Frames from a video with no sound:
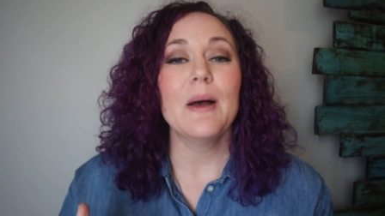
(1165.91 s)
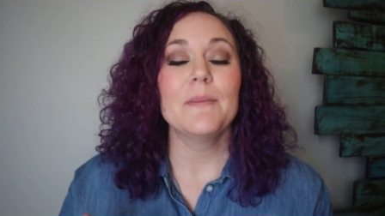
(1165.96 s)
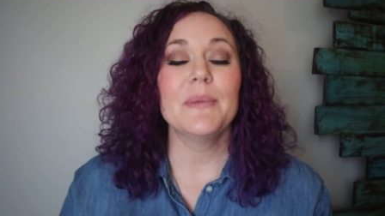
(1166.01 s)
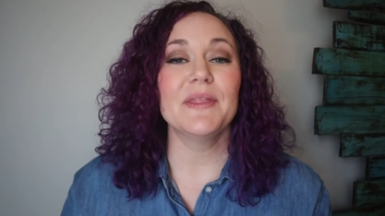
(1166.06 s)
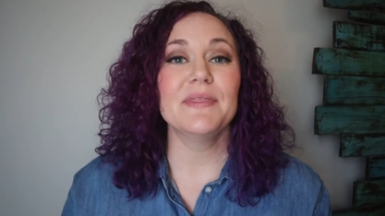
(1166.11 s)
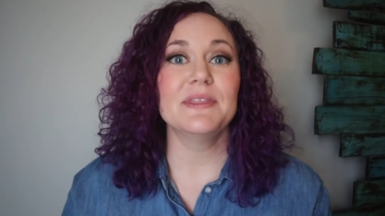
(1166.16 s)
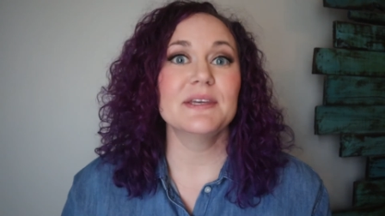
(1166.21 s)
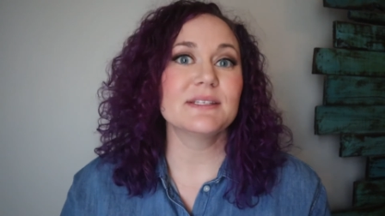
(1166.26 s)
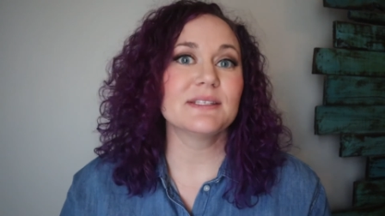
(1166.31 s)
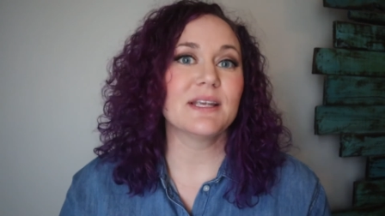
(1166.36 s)

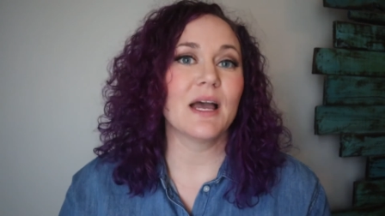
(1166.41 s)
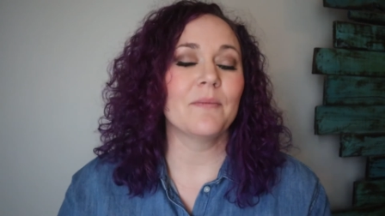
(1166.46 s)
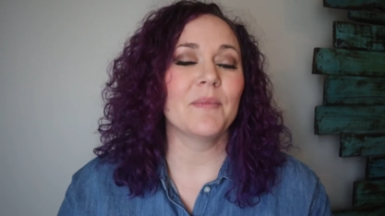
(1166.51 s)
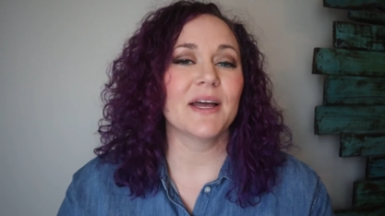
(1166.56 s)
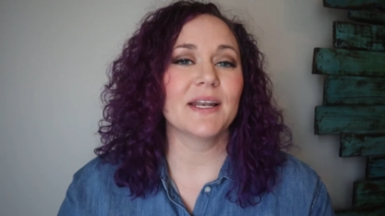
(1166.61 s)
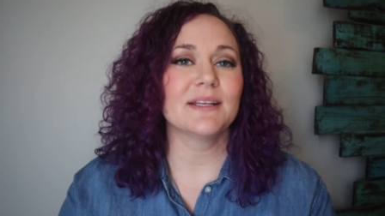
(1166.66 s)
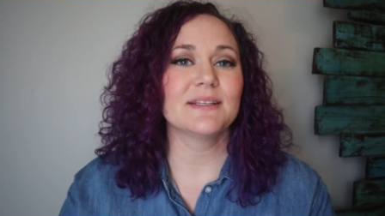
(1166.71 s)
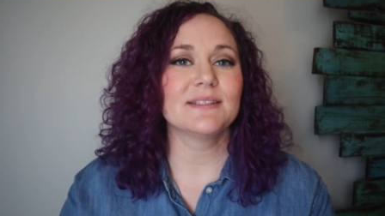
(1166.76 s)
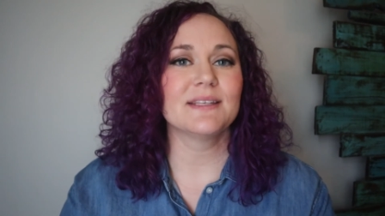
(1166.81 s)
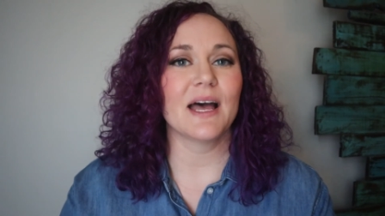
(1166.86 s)
But this time
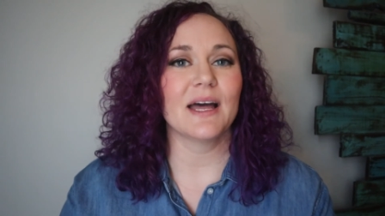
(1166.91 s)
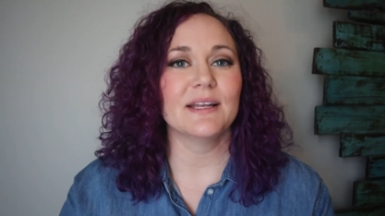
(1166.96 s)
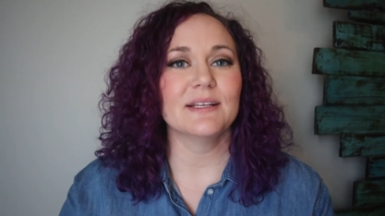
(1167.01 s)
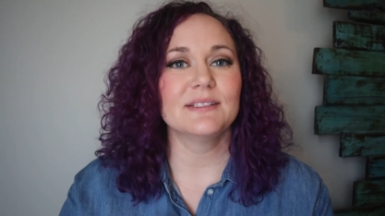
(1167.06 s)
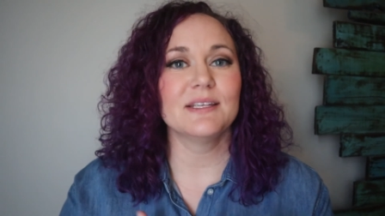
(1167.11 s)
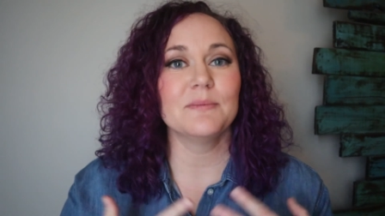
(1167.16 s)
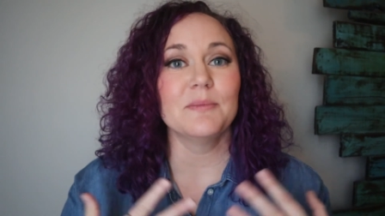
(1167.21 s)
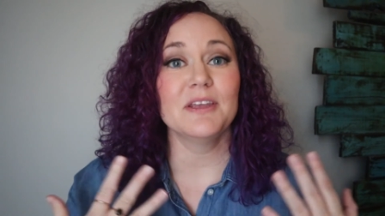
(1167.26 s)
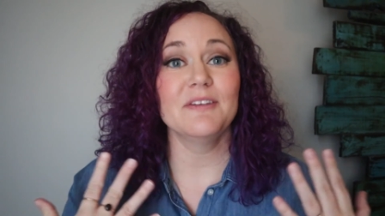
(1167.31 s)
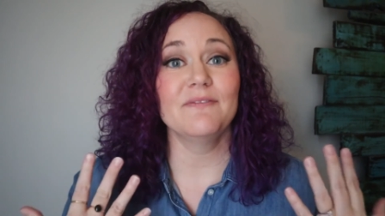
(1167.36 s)
I
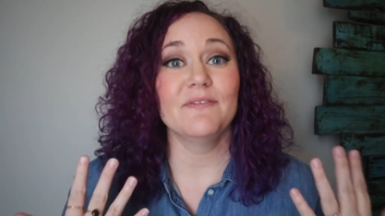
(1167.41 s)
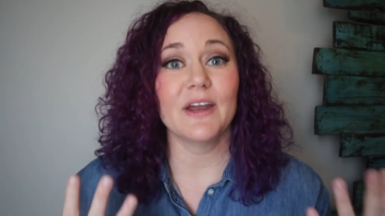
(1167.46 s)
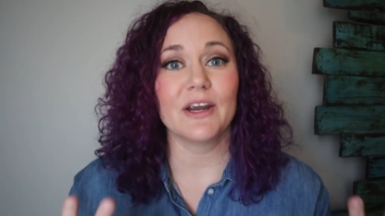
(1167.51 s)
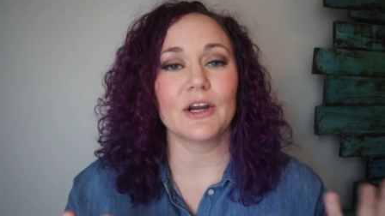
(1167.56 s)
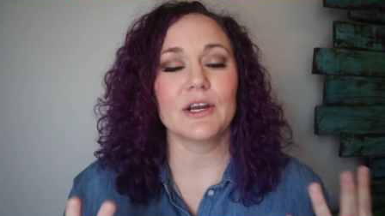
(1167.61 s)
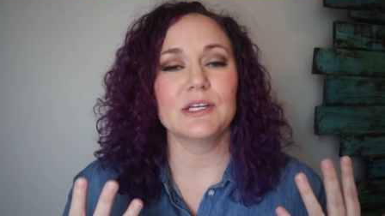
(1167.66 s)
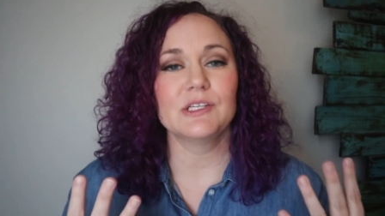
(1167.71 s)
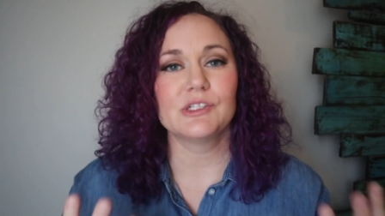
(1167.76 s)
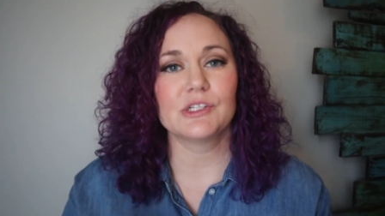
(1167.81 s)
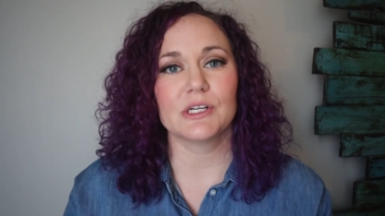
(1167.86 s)
decided to be
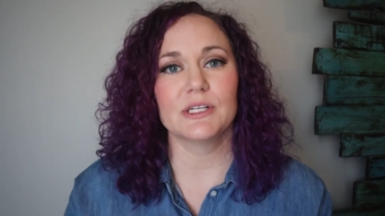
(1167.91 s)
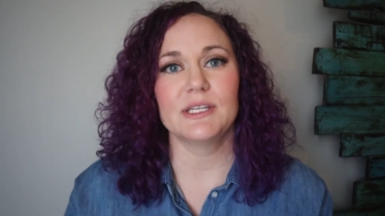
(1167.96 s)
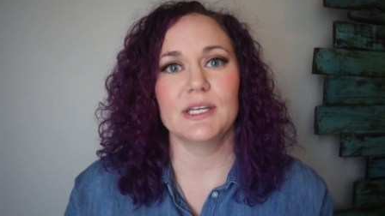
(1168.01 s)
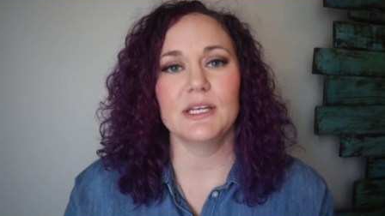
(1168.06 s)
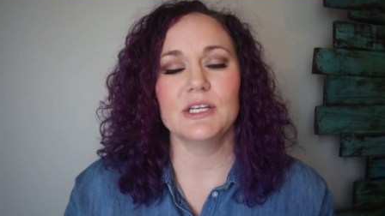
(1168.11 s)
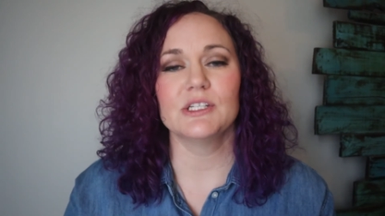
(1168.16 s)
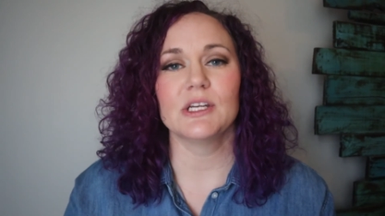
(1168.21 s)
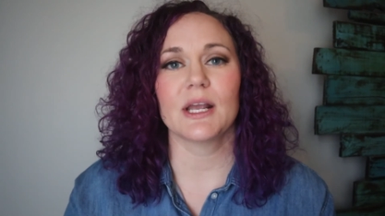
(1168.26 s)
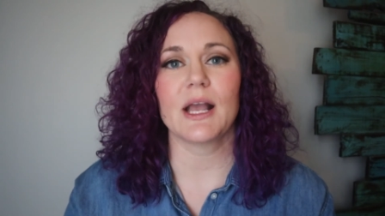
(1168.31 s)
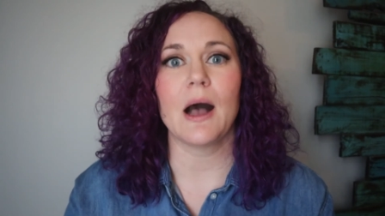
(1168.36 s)
very
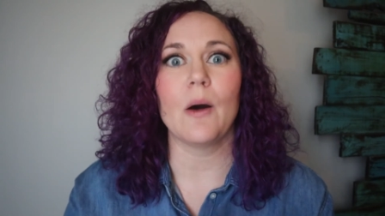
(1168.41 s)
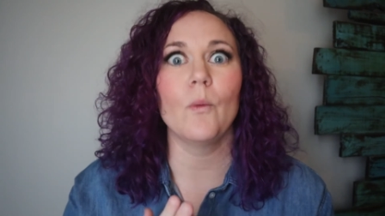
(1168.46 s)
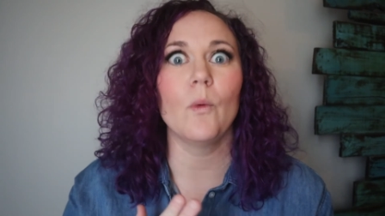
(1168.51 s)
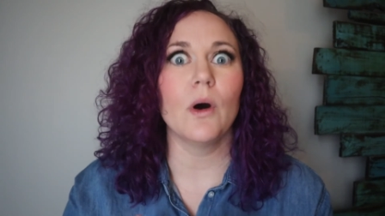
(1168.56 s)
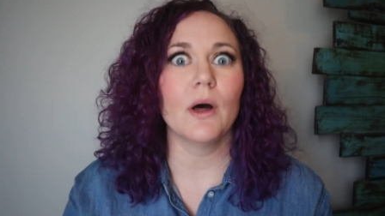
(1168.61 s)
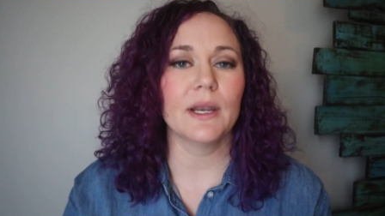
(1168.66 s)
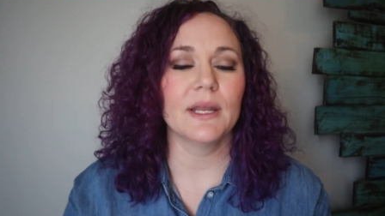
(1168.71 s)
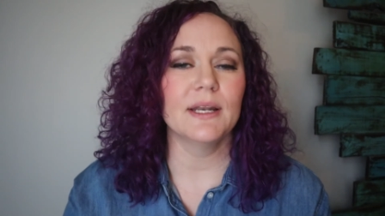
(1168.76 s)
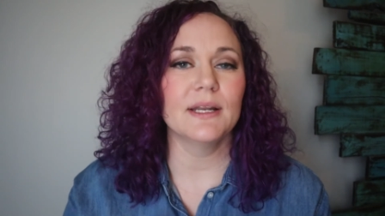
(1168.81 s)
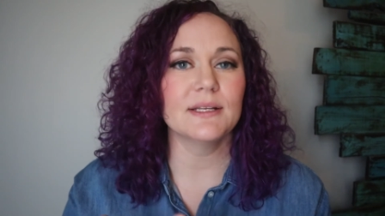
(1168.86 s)
strategic. I
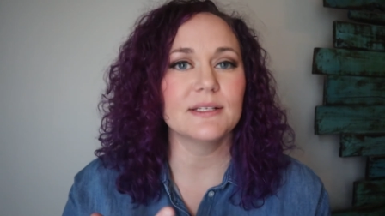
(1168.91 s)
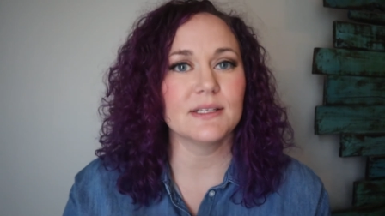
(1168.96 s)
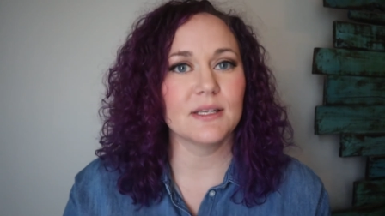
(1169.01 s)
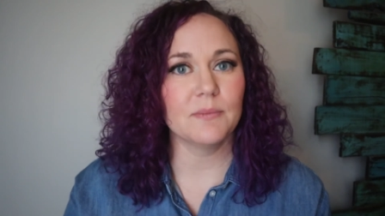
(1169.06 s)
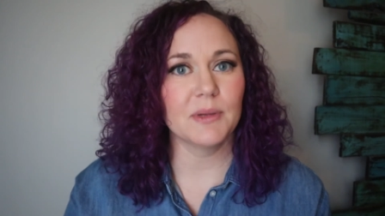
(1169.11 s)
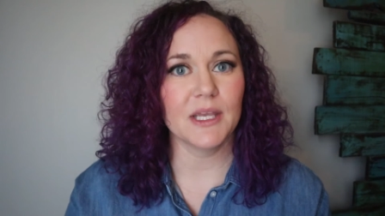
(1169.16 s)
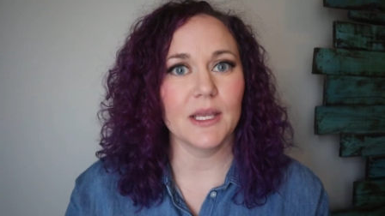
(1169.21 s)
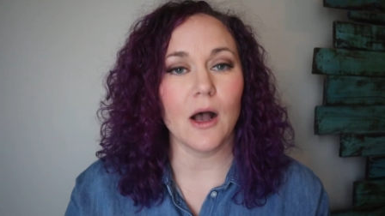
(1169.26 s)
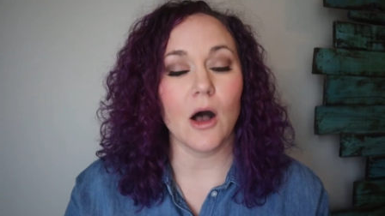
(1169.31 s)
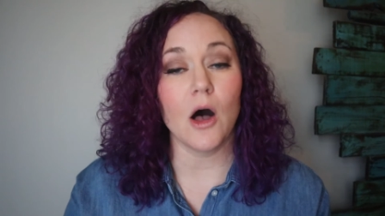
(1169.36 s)
wanted it to
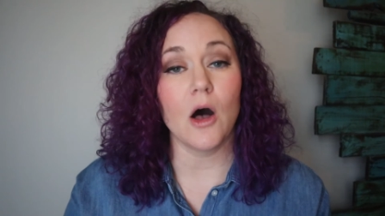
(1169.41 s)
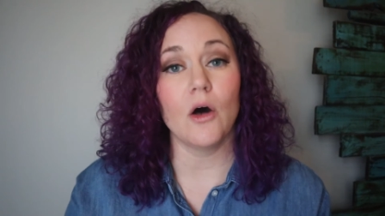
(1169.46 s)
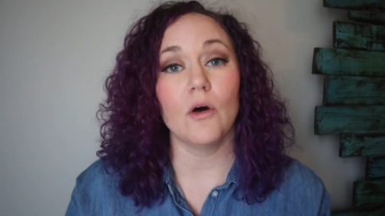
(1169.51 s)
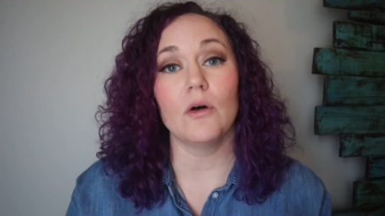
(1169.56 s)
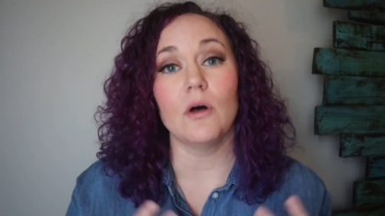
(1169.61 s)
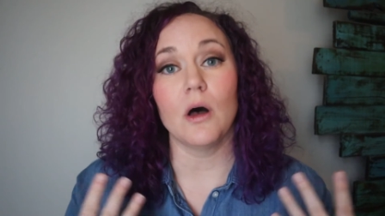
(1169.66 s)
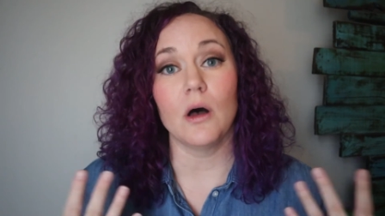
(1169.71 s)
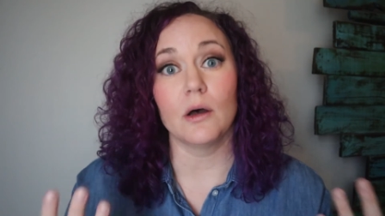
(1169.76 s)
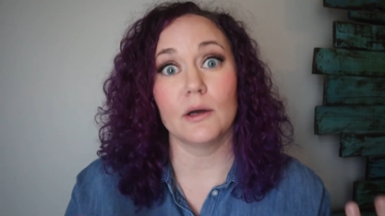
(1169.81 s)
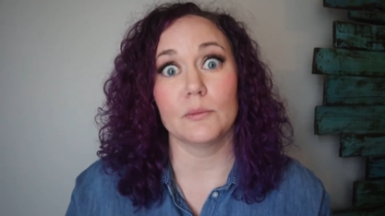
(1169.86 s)
be
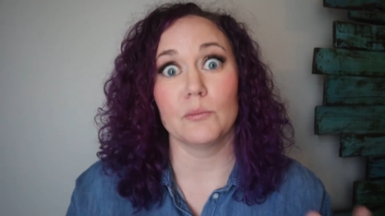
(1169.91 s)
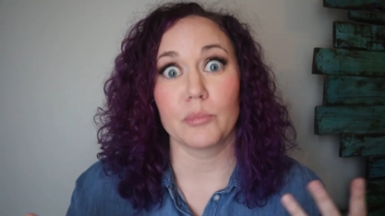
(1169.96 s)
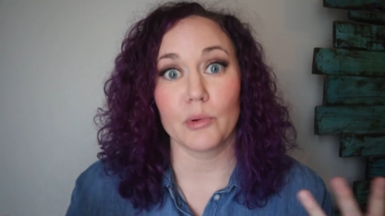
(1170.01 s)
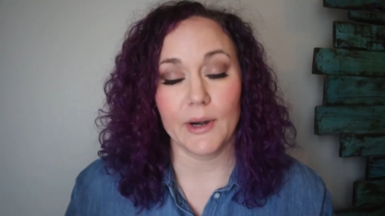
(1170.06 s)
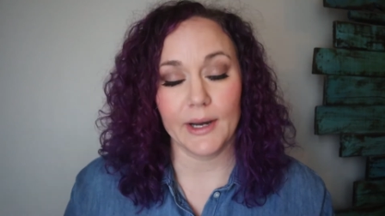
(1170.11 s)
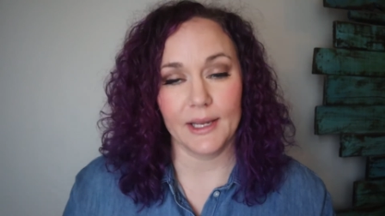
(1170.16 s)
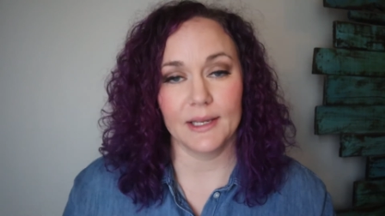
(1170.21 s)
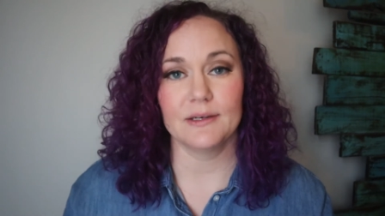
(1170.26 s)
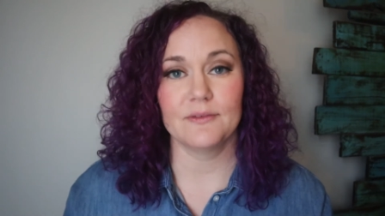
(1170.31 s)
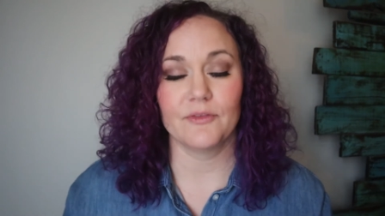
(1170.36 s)
all on
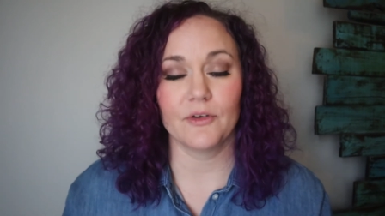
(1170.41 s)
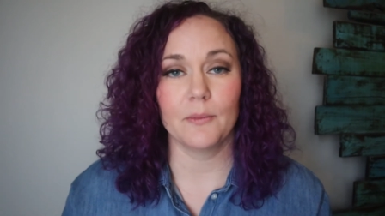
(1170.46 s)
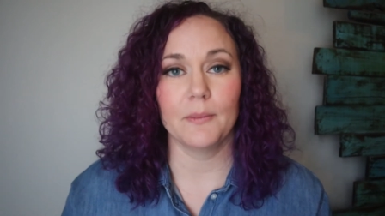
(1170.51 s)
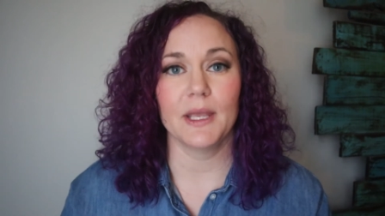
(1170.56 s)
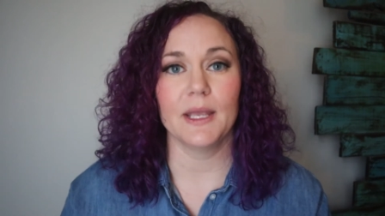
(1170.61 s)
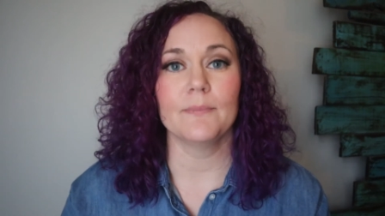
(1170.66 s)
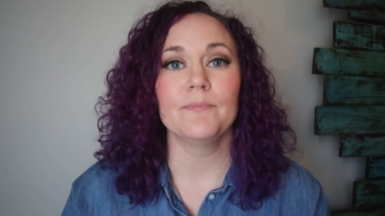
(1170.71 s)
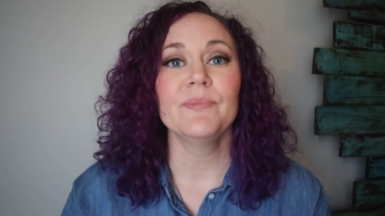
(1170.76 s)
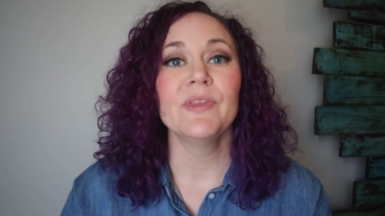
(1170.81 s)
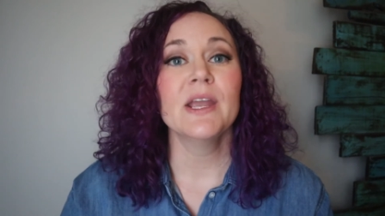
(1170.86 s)
brand for
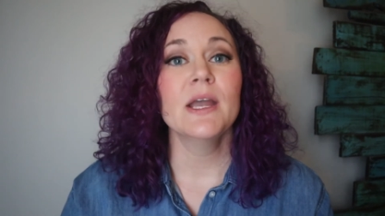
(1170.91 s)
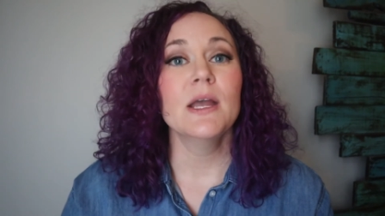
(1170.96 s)
me.